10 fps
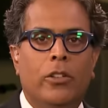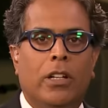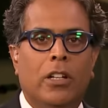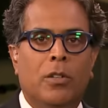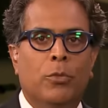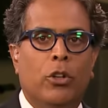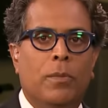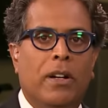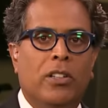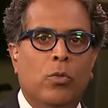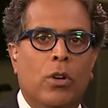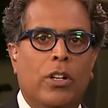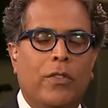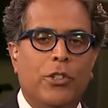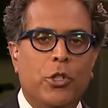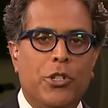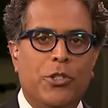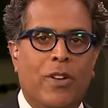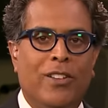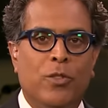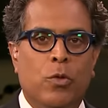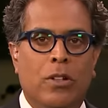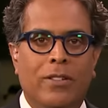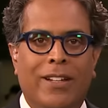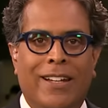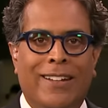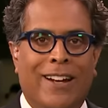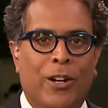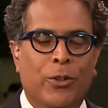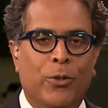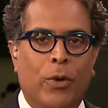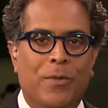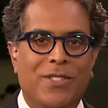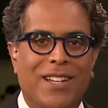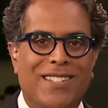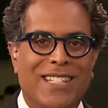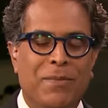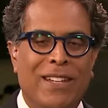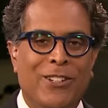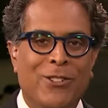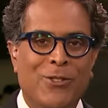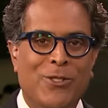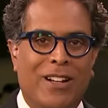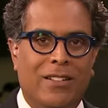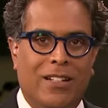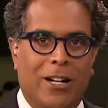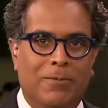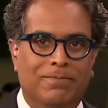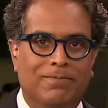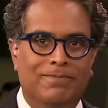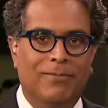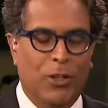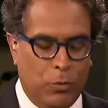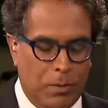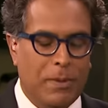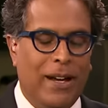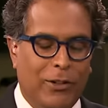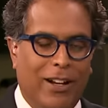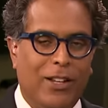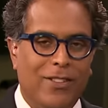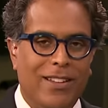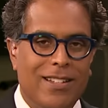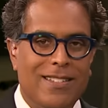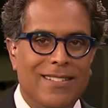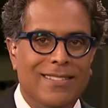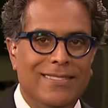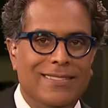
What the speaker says: You can learn more about the work of the church around the world at our website, cbnnews.com. We'll be back right after this.